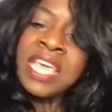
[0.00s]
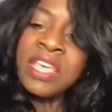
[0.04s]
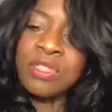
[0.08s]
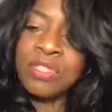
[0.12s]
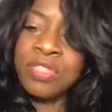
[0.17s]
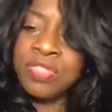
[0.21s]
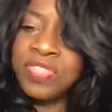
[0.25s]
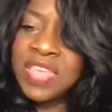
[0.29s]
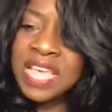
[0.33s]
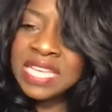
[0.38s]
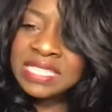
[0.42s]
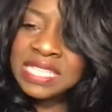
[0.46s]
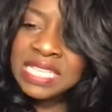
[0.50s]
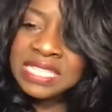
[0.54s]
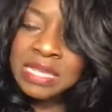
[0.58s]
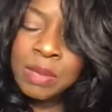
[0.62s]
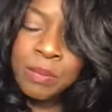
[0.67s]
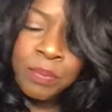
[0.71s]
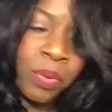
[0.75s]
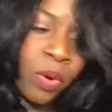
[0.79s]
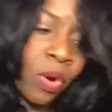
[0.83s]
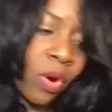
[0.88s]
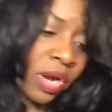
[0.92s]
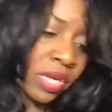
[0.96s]
This is
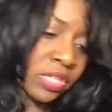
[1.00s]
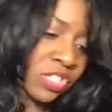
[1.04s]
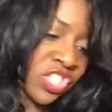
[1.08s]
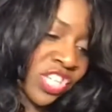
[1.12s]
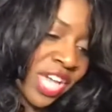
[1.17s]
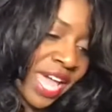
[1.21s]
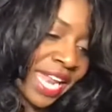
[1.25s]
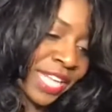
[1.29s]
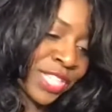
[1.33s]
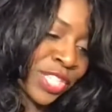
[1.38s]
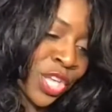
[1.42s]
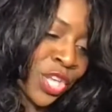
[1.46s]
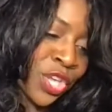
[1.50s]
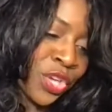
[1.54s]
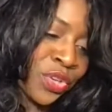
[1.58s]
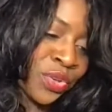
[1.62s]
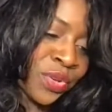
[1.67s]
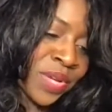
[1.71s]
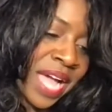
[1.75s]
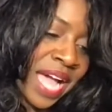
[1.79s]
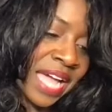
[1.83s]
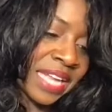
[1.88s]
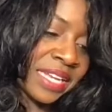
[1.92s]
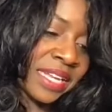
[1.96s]
important. Shout out to you,
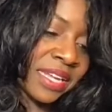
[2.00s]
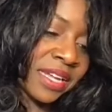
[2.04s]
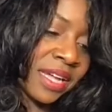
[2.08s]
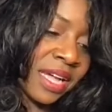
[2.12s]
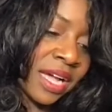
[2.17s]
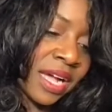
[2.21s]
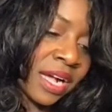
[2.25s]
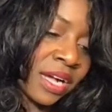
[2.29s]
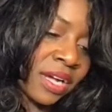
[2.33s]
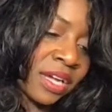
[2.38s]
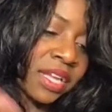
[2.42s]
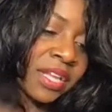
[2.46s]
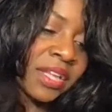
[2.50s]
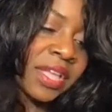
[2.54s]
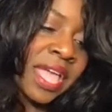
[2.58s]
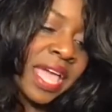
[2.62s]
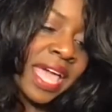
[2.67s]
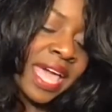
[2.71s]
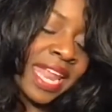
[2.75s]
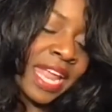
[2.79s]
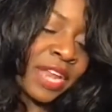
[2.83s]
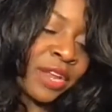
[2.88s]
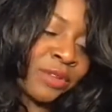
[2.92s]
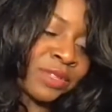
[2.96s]
Uganda.
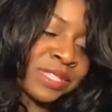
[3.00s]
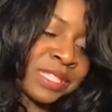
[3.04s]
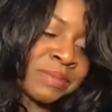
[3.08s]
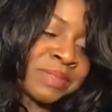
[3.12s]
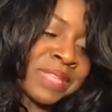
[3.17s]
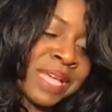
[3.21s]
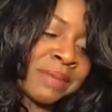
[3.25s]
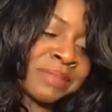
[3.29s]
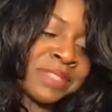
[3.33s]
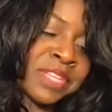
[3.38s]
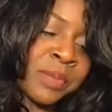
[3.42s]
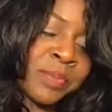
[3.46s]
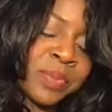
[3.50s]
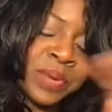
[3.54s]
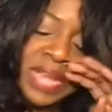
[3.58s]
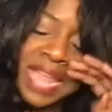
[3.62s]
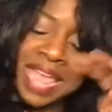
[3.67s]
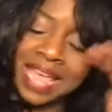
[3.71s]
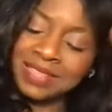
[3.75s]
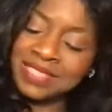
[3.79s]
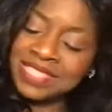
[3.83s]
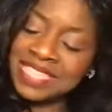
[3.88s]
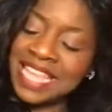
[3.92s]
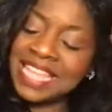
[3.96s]
And I know sometimes they're
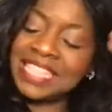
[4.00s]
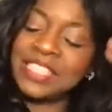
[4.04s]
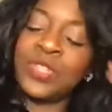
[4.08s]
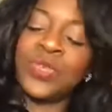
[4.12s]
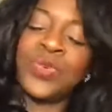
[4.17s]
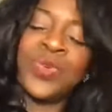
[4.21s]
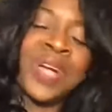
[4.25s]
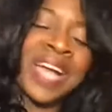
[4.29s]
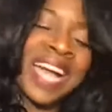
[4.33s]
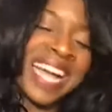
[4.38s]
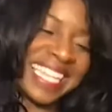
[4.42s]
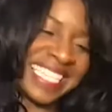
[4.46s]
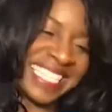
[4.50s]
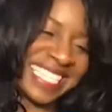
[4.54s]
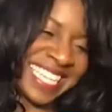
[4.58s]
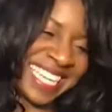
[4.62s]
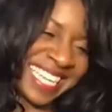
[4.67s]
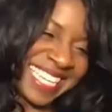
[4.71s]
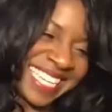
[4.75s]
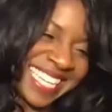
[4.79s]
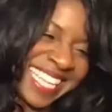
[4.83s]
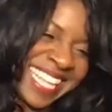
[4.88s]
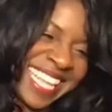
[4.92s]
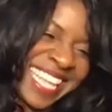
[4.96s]
pronounced as
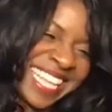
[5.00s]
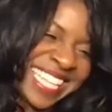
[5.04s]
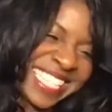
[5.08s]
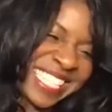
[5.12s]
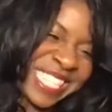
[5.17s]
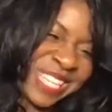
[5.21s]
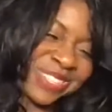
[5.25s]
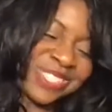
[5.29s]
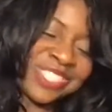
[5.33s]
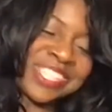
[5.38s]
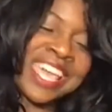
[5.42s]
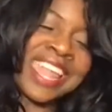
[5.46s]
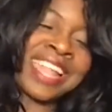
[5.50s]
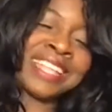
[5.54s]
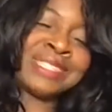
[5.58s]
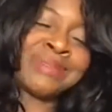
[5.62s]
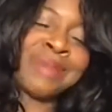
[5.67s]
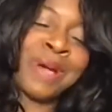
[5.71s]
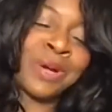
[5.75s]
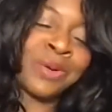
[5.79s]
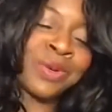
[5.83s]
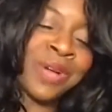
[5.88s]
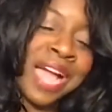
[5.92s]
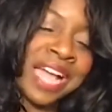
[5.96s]
Uganda. So shout out to
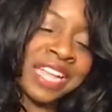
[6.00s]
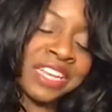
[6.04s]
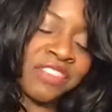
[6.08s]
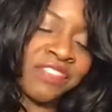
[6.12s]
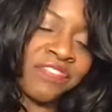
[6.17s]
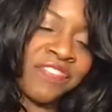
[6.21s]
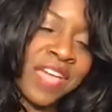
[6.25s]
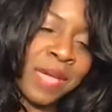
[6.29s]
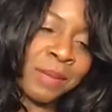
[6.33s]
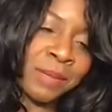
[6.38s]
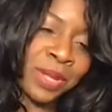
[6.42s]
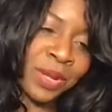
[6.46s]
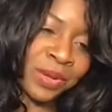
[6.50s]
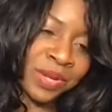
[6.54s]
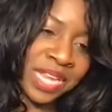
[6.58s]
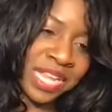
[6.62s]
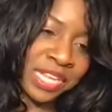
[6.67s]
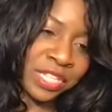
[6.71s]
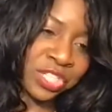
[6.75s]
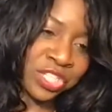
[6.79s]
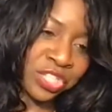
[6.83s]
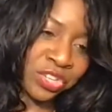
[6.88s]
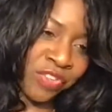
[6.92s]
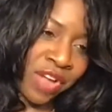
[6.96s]
my Uganda family on
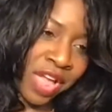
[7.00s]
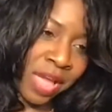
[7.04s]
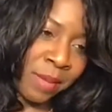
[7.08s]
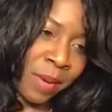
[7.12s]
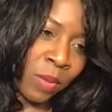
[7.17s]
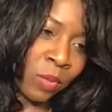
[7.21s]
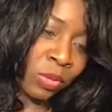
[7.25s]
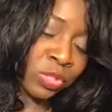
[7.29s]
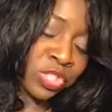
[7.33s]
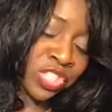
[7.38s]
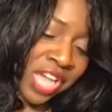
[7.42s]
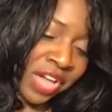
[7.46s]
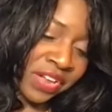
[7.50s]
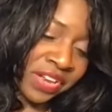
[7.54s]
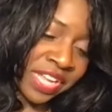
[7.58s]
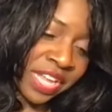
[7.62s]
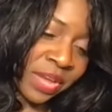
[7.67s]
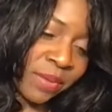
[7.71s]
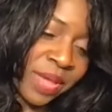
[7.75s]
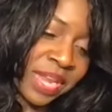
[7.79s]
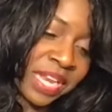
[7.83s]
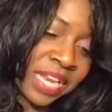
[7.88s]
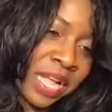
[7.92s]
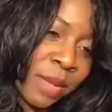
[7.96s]
Instagram. I want y'all to
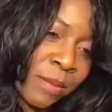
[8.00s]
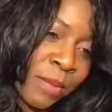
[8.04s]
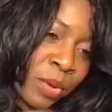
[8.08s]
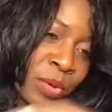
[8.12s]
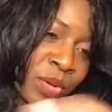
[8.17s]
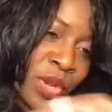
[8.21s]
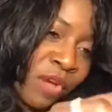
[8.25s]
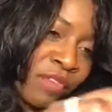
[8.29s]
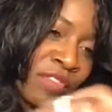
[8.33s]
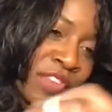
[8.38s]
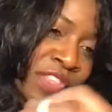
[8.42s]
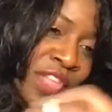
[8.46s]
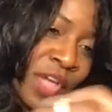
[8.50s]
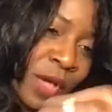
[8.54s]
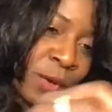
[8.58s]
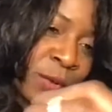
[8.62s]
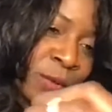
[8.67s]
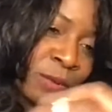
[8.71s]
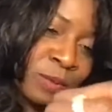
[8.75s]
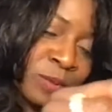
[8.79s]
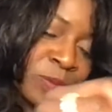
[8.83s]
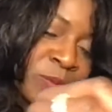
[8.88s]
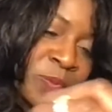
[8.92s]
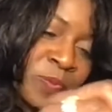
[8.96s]
get ready to come on over,
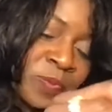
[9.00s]
though,